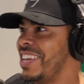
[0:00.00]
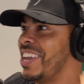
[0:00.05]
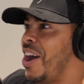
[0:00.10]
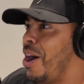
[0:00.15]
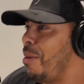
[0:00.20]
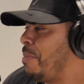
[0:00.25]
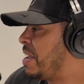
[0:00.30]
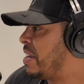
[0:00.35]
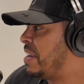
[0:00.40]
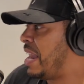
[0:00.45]
You know
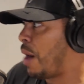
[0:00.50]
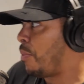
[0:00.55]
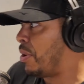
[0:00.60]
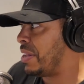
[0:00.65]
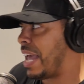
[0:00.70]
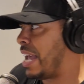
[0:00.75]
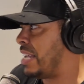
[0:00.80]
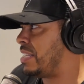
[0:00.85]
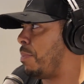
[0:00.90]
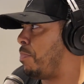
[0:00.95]
what I mean?
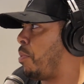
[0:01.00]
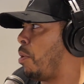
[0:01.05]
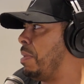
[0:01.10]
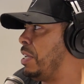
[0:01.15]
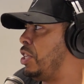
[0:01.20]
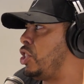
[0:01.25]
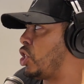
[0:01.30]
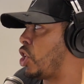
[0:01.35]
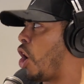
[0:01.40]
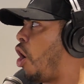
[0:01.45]
Nowadays, it probably
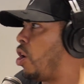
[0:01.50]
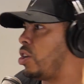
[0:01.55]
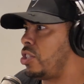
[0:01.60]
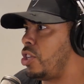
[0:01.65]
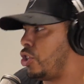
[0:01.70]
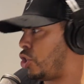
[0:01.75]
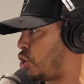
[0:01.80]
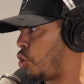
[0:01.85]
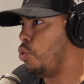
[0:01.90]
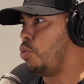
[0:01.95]
starts
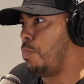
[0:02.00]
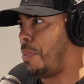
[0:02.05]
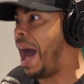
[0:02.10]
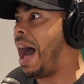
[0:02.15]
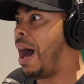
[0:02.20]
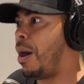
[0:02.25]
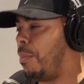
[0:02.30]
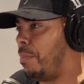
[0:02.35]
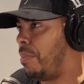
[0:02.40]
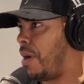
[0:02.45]
at £2,
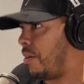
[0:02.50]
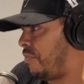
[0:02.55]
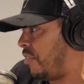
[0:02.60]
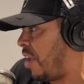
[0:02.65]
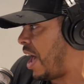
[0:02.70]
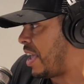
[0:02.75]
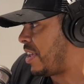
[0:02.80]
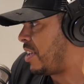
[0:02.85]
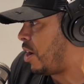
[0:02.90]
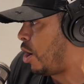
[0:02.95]
bruv.
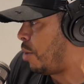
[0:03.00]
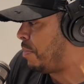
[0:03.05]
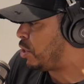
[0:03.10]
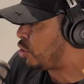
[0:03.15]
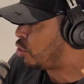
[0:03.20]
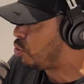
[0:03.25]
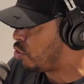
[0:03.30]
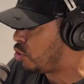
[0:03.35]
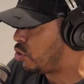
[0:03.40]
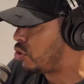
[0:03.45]
Like, you know what I mean? As
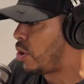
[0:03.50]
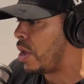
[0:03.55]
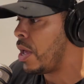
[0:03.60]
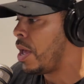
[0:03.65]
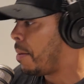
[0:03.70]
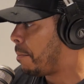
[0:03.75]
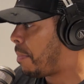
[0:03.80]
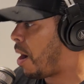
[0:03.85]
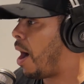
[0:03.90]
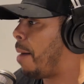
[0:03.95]
soon as you do it.
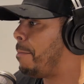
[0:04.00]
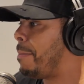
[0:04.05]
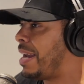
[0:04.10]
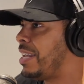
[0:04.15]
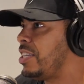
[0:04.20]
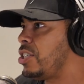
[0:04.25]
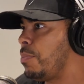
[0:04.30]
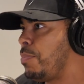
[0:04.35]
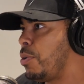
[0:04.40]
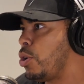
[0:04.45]
But I
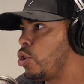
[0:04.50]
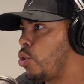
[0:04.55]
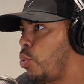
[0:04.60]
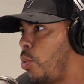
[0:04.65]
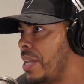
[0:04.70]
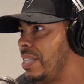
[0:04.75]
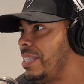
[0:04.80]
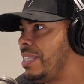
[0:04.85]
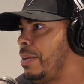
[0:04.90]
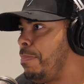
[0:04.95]
managed to put
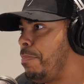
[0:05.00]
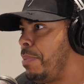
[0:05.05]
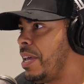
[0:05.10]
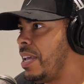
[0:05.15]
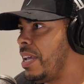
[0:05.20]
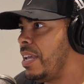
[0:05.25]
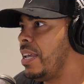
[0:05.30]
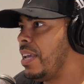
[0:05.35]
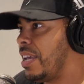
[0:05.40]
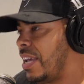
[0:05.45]

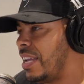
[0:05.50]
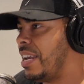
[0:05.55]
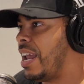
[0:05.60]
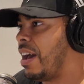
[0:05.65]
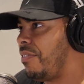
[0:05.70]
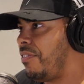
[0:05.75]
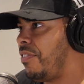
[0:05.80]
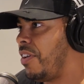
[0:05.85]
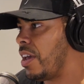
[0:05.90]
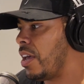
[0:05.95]
20p in
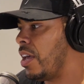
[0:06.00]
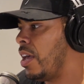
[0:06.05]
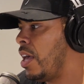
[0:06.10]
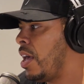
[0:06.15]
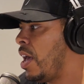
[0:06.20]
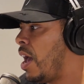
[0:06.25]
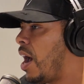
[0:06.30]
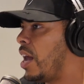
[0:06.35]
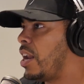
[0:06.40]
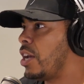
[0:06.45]
that thing.
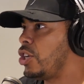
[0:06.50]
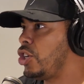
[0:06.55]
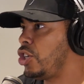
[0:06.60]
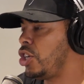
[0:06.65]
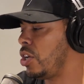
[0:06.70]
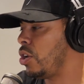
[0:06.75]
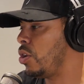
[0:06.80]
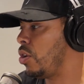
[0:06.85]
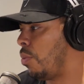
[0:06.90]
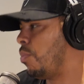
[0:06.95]
And I
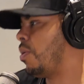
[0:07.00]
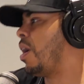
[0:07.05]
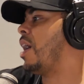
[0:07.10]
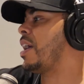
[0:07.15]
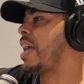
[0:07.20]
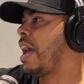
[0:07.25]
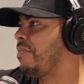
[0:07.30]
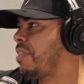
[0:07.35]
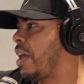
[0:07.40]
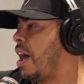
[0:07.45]
shit you not. Well, I
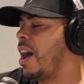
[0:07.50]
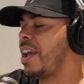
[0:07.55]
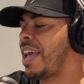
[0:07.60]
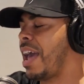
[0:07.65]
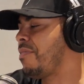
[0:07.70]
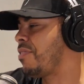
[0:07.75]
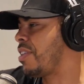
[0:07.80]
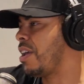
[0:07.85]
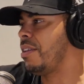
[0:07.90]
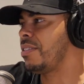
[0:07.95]
gave
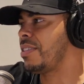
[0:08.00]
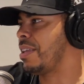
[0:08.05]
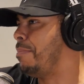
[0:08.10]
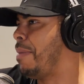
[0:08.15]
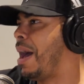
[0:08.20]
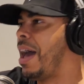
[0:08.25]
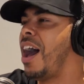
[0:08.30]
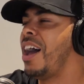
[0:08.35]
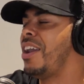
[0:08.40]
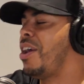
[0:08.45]
the
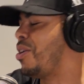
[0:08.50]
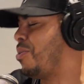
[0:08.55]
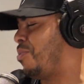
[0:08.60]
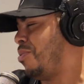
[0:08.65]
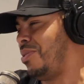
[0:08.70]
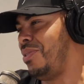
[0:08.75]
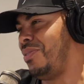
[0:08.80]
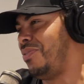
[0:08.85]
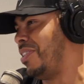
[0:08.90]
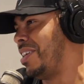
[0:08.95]
man, I don't know
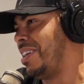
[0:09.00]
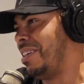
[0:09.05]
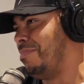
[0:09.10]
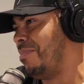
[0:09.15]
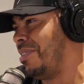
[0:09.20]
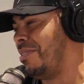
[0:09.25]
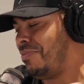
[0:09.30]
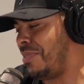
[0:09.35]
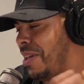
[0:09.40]
what he was thinking, bruv.